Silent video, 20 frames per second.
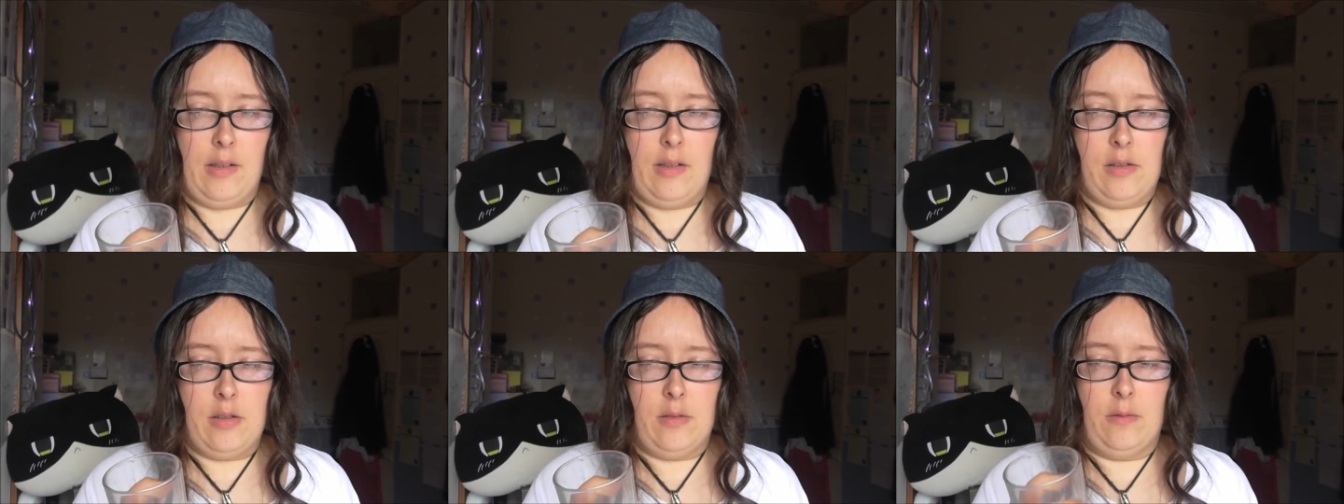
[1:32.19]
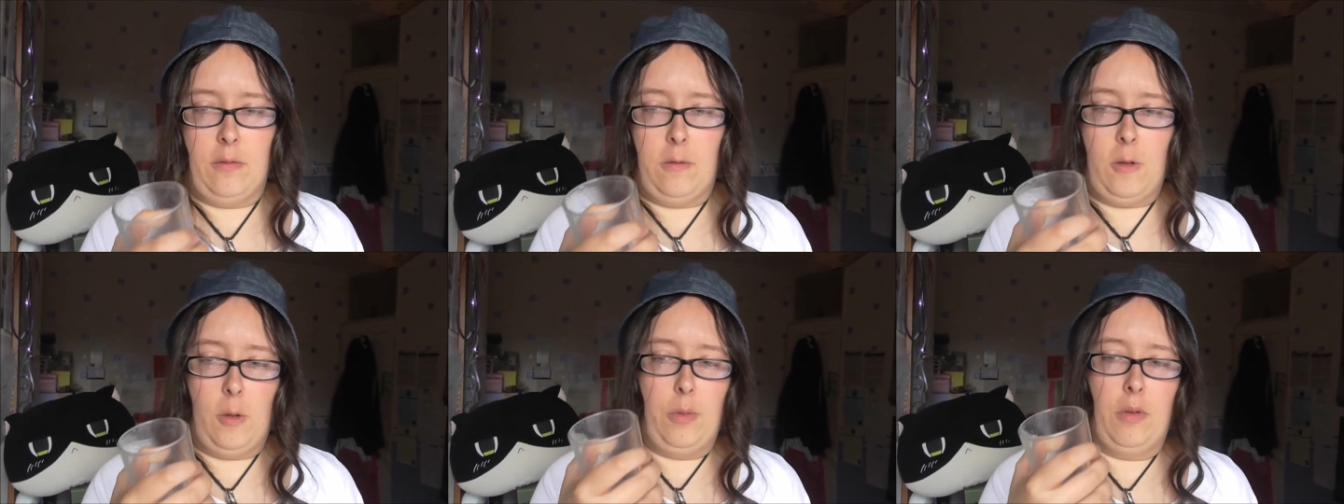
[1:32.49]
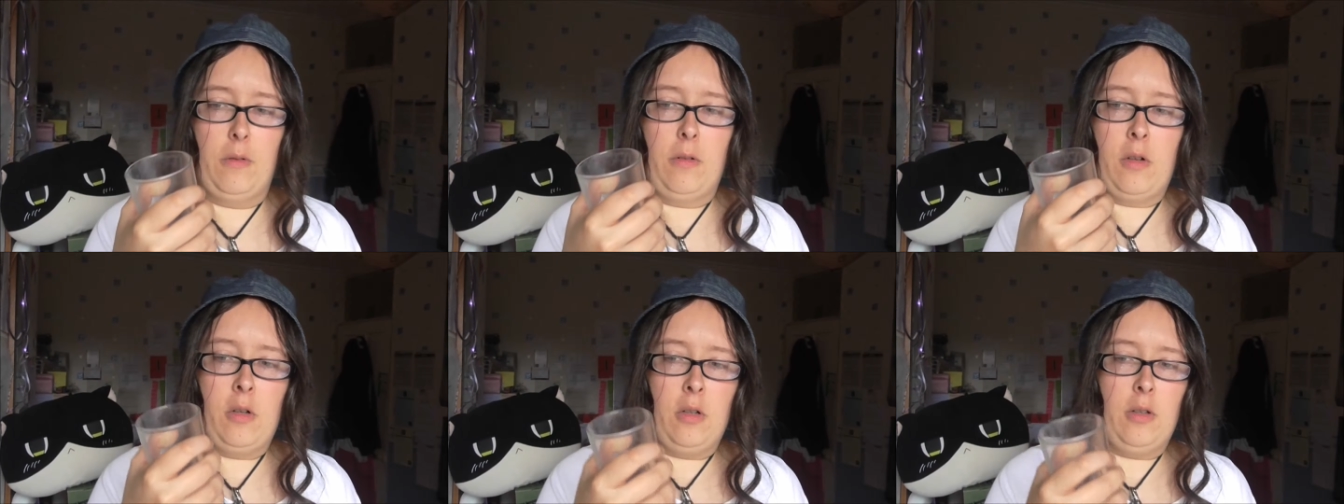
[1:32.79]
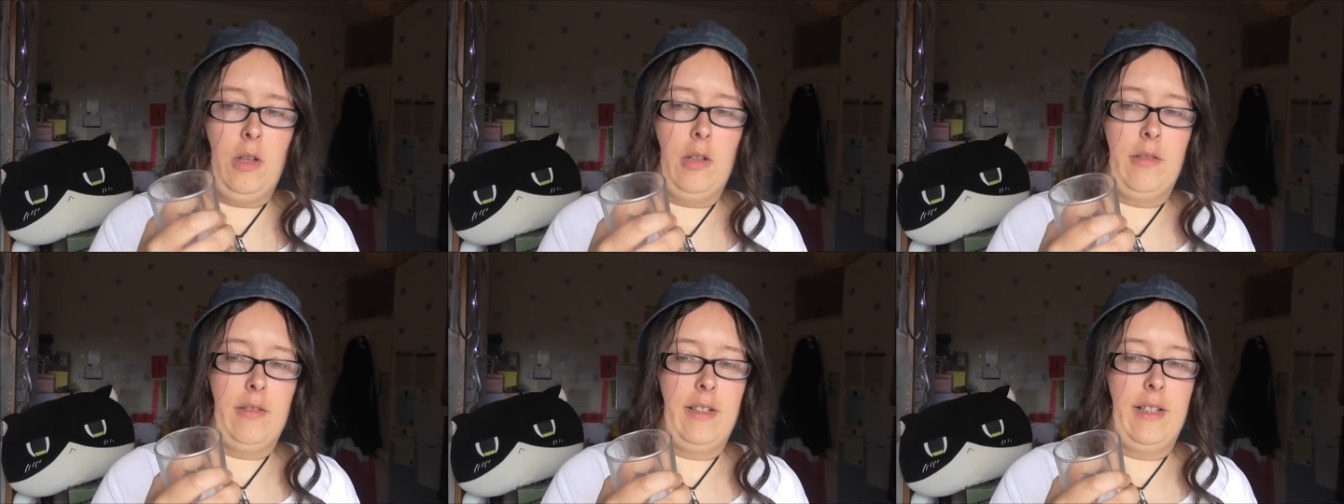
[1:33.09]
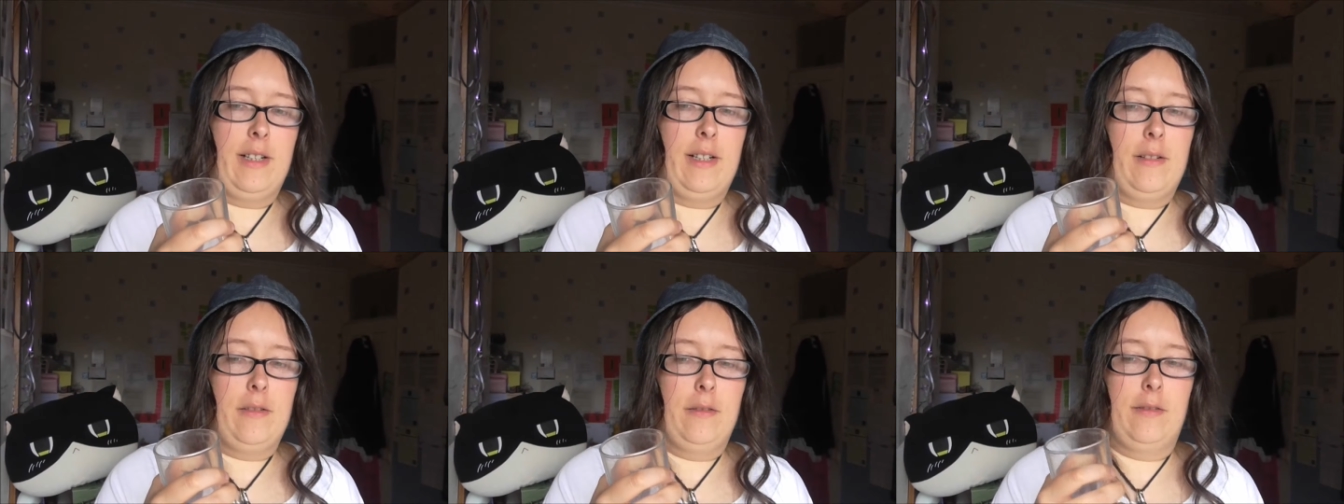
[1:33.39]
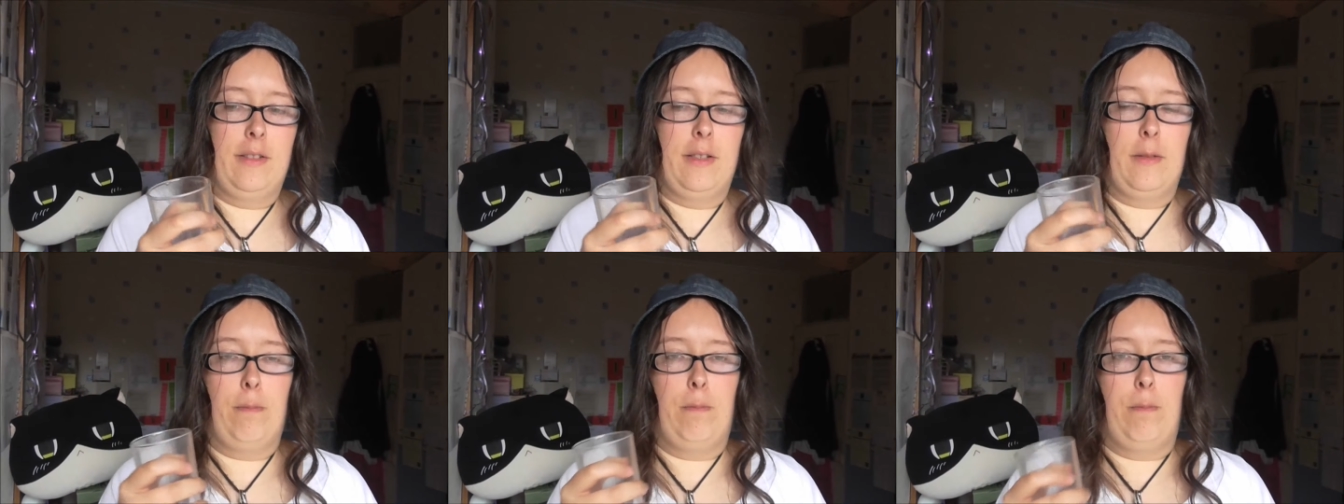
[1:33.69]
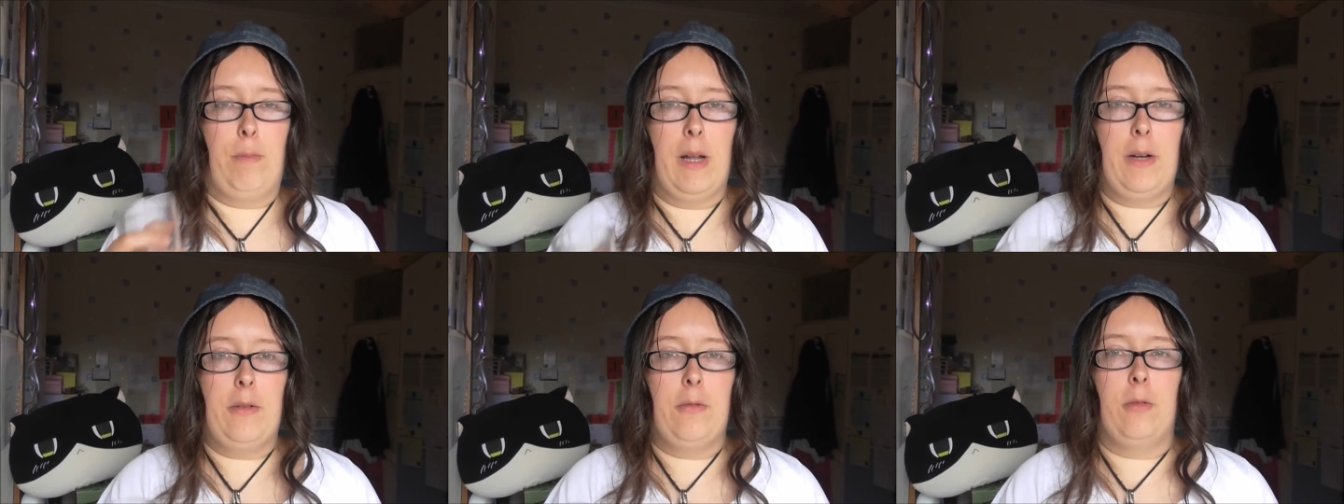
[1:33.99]
some form of cutlery within a
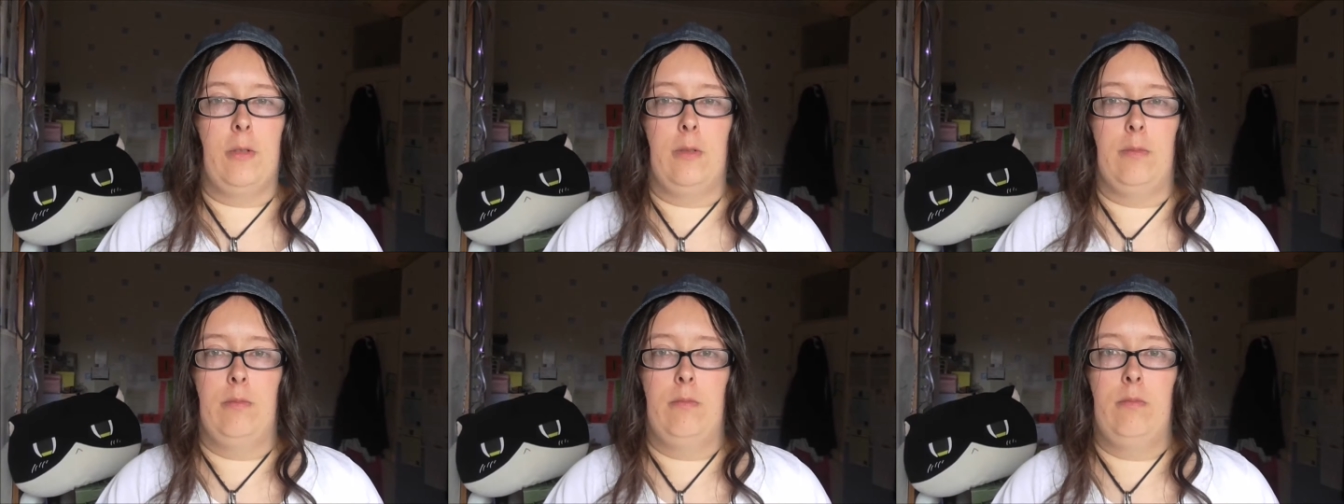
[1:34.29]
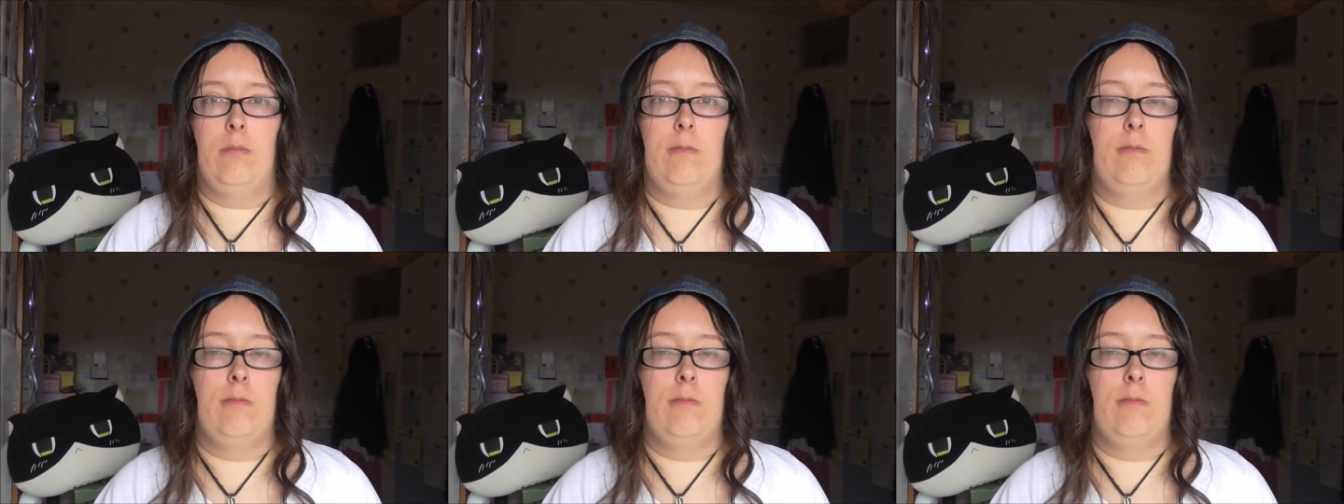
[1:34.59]
bedroom?